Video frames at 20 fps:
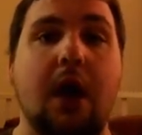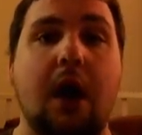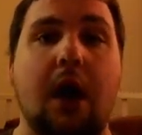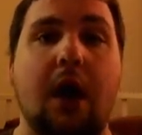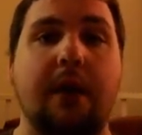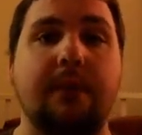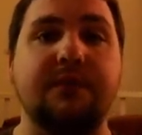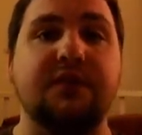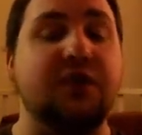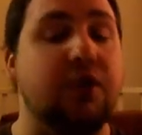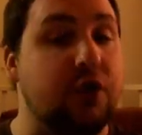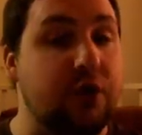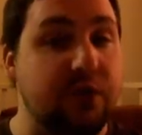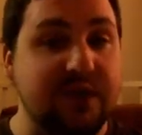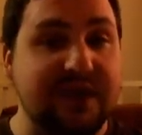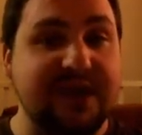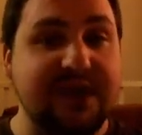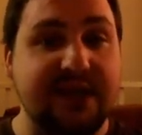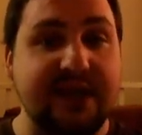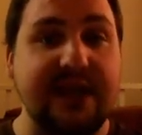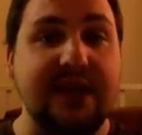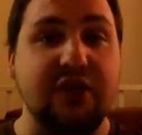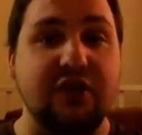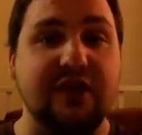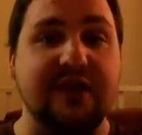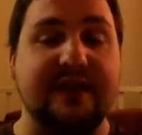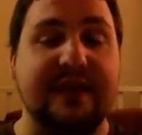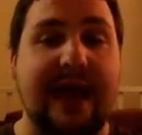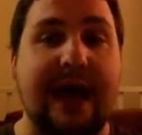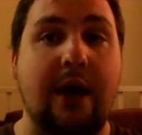Um, so you see
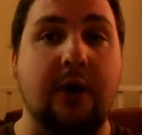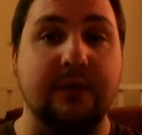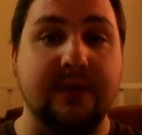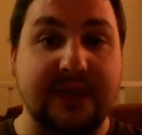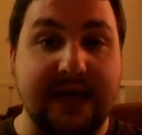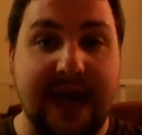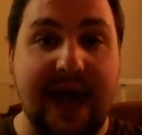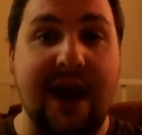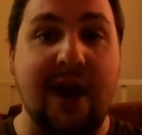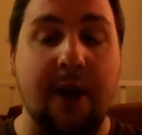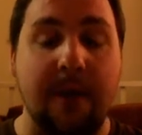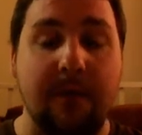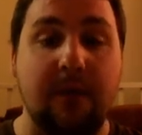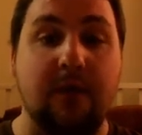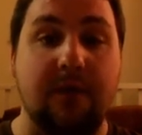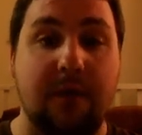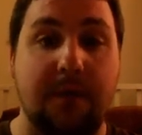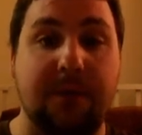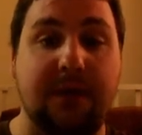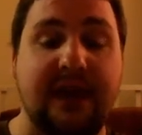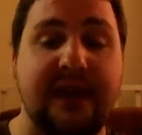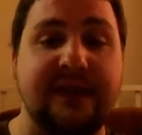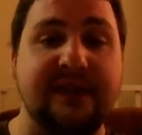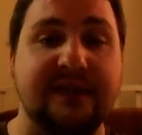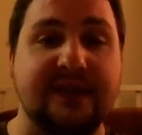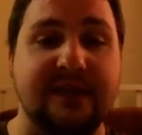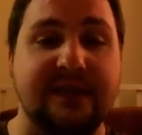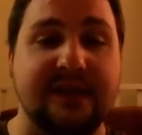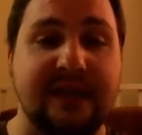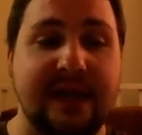just how terrible the place
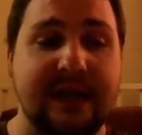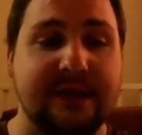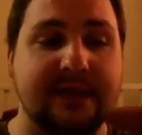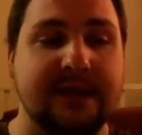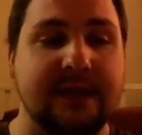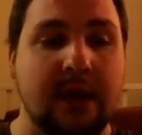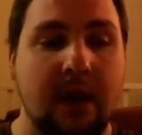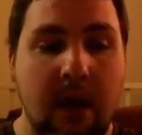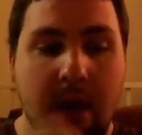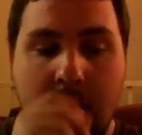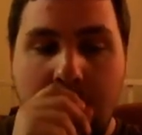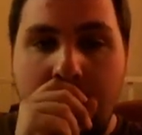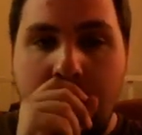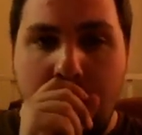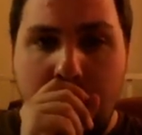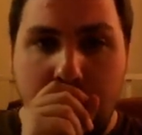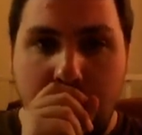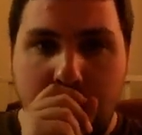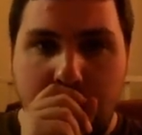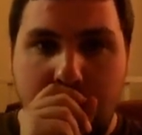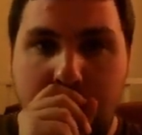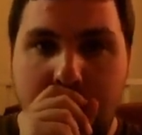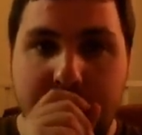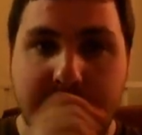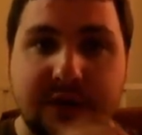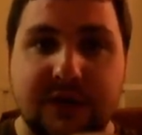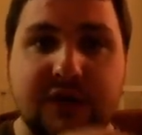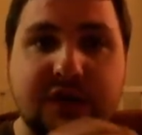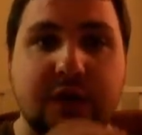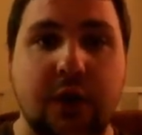this
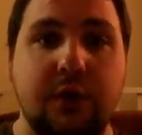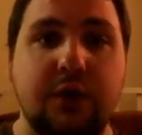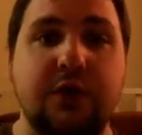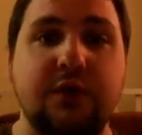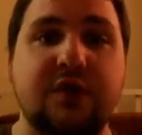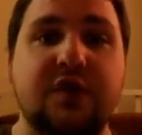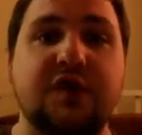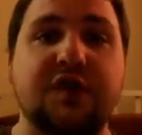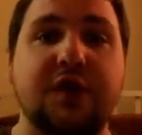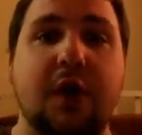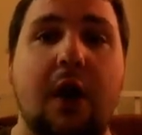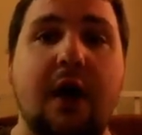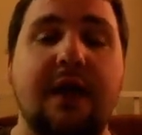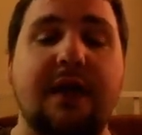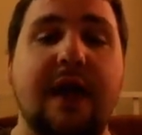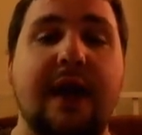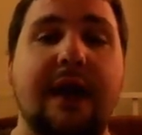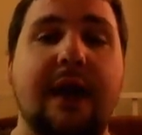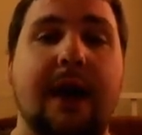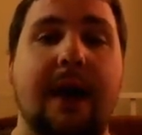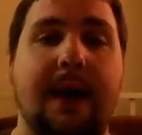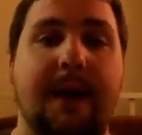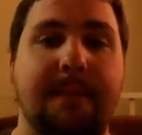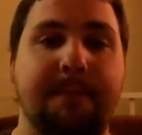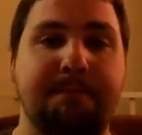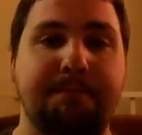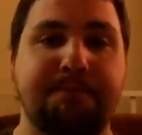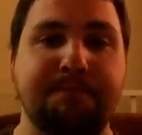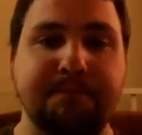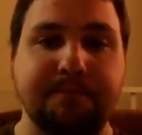is. so you saw that
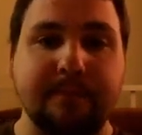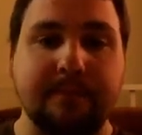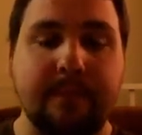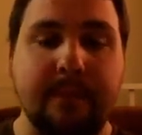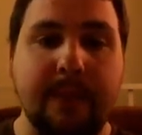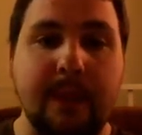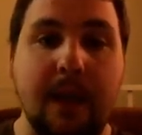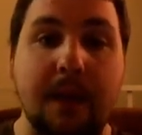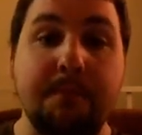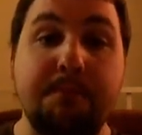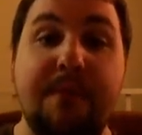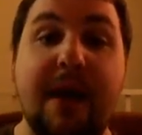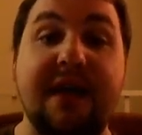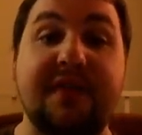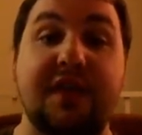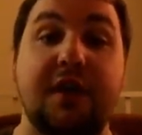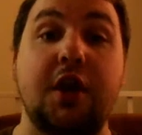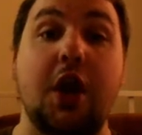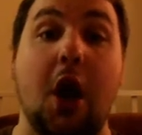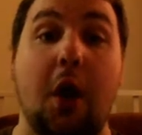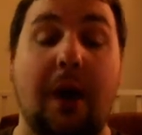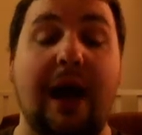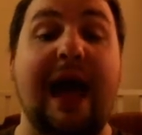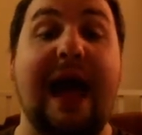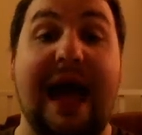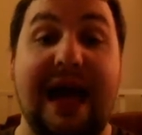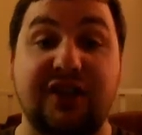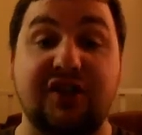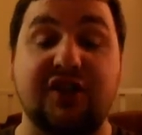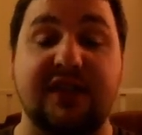um, Beth and Noah
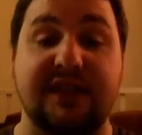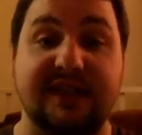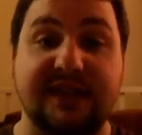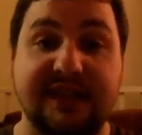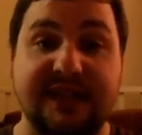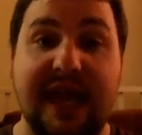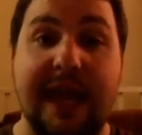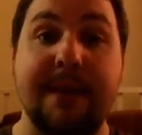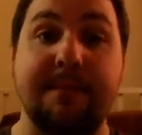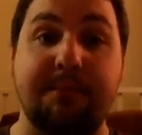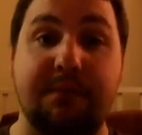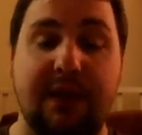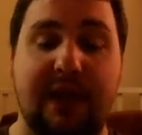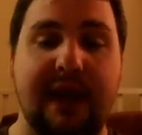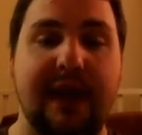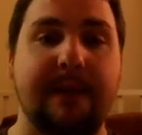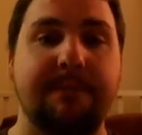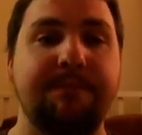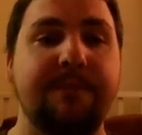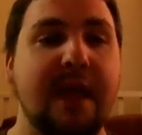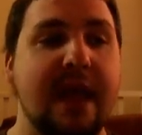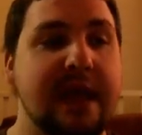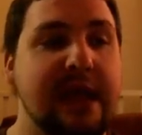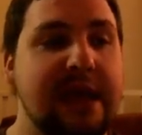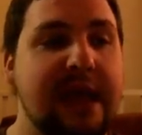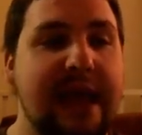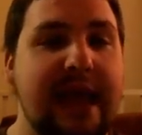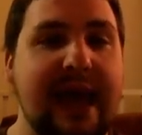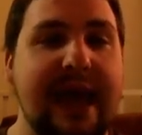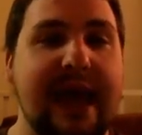hatch an escape
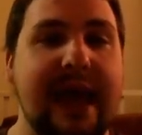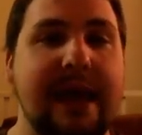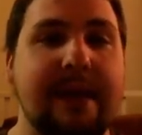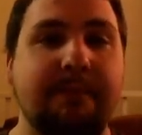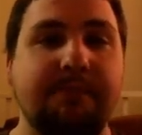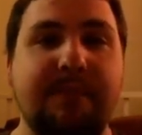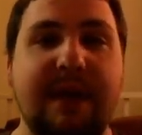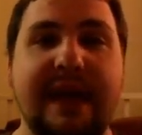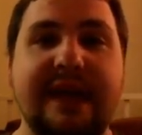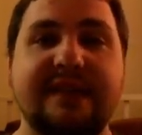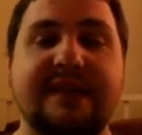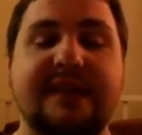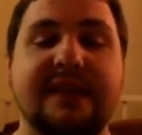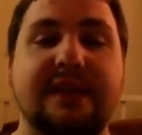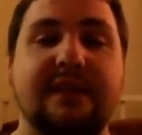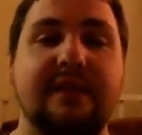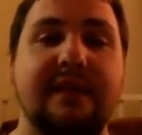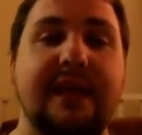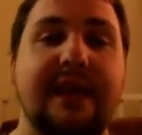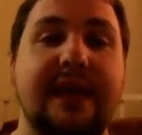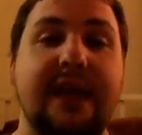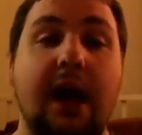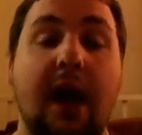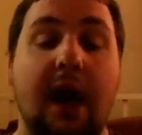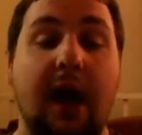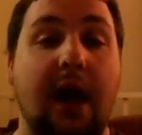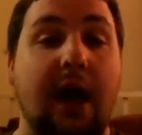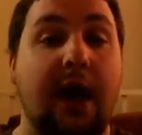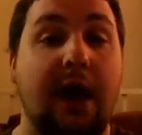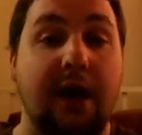plan, and basically,
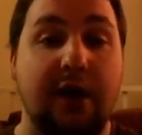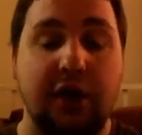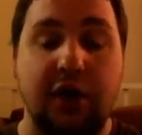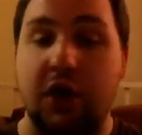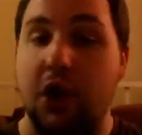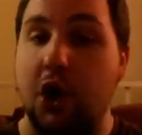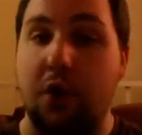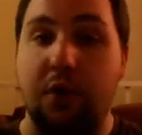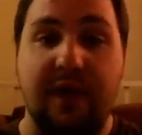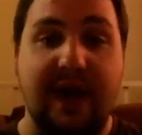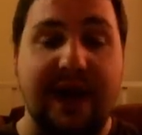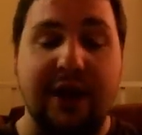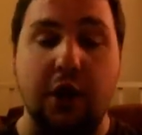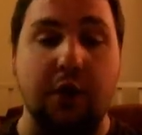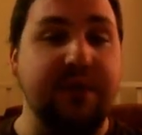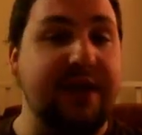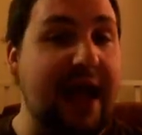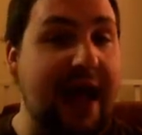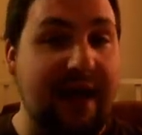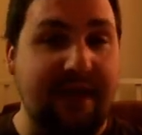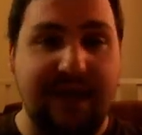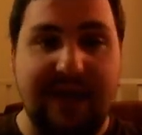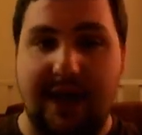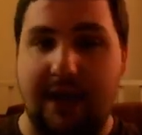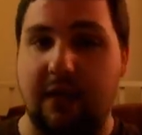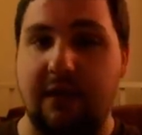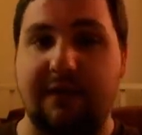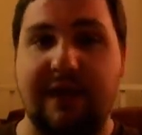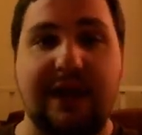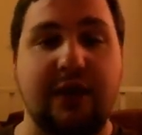uh, you know, they go down the
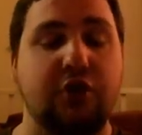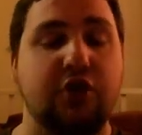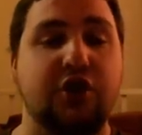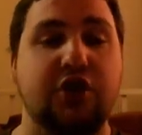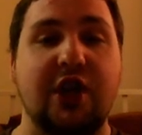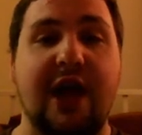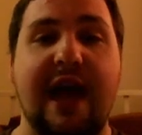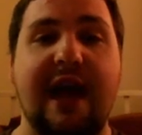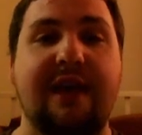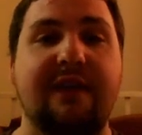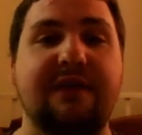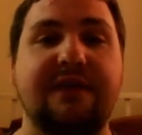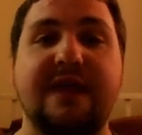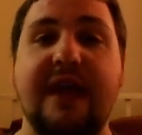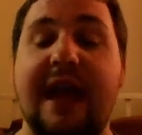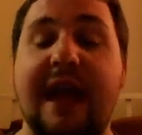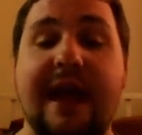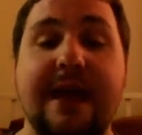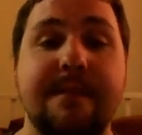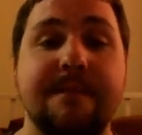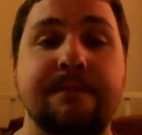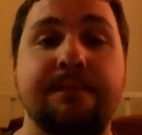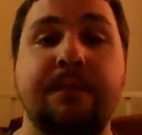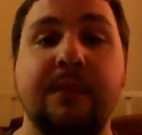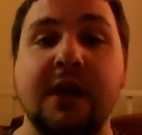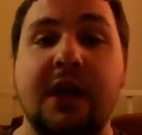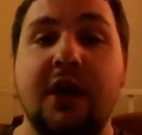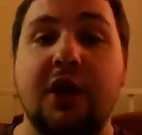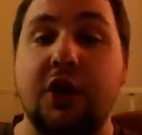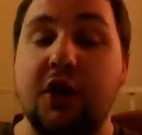elevator shaft and
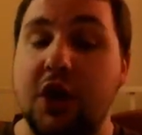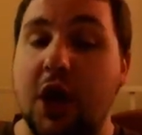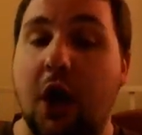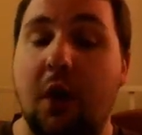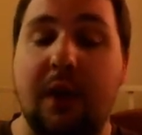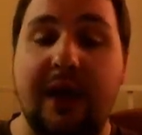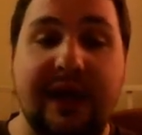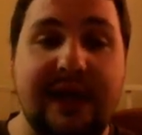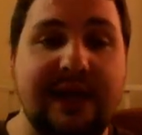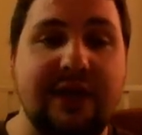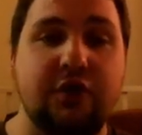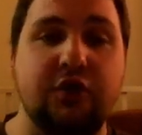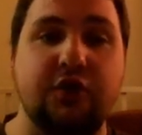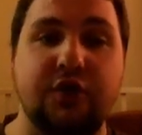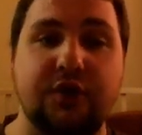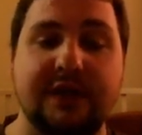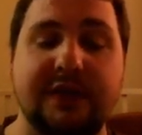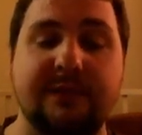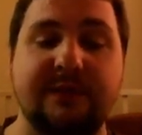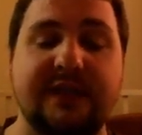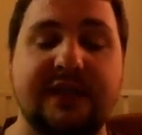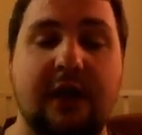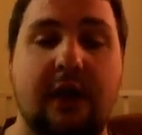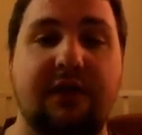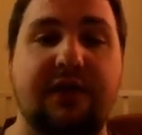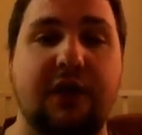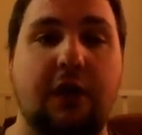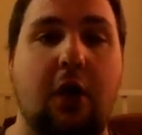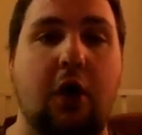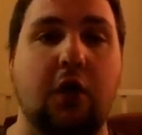Noah injures
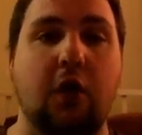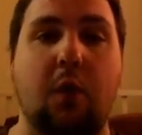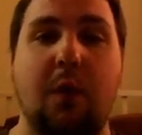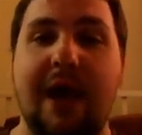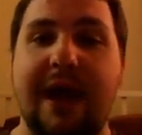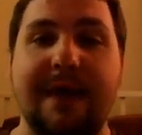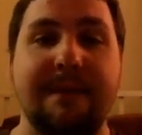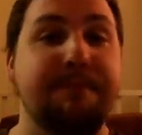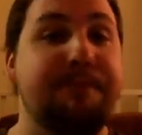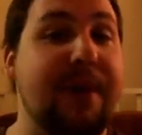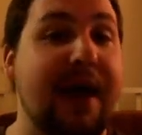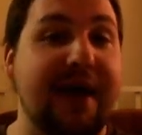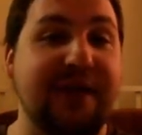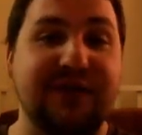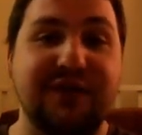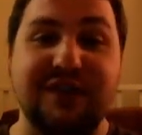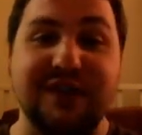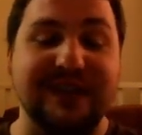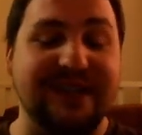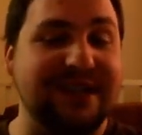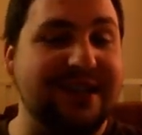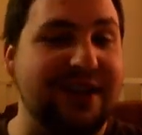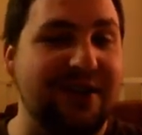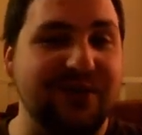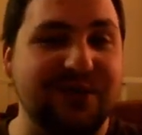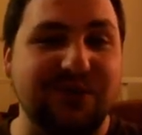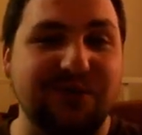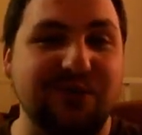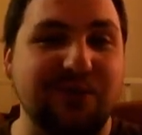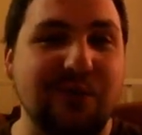himself along the way, and Beth just
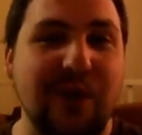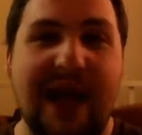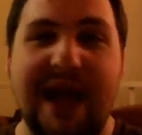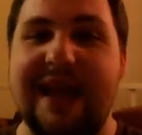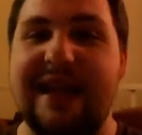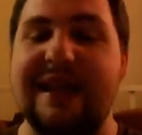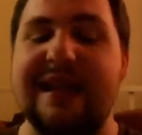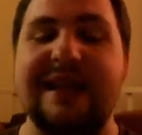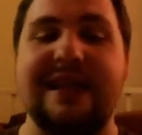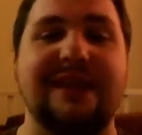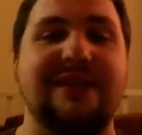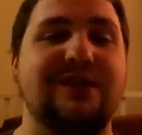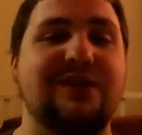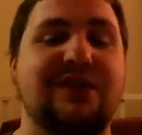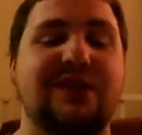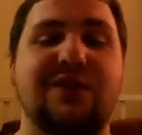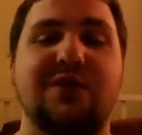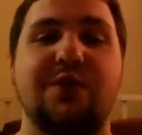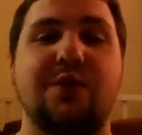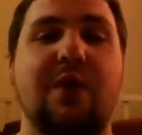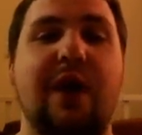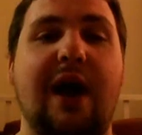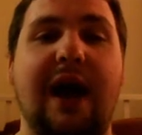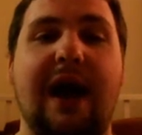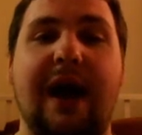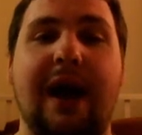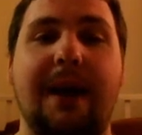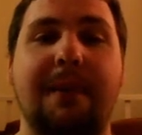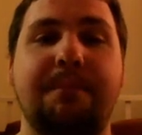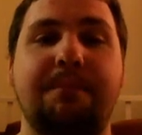goes right into
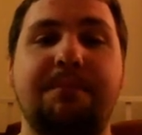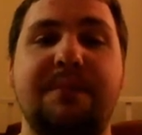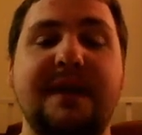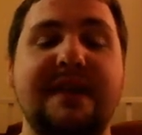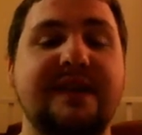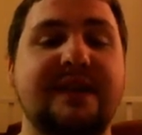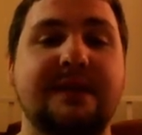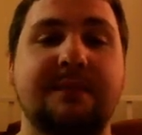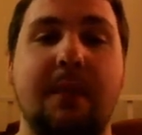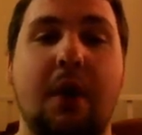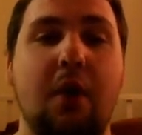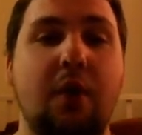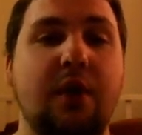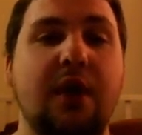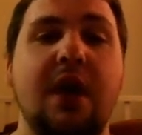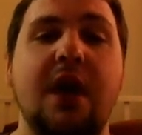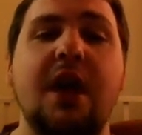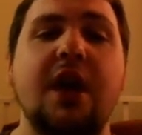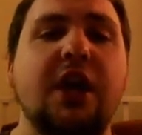uh, beast mode.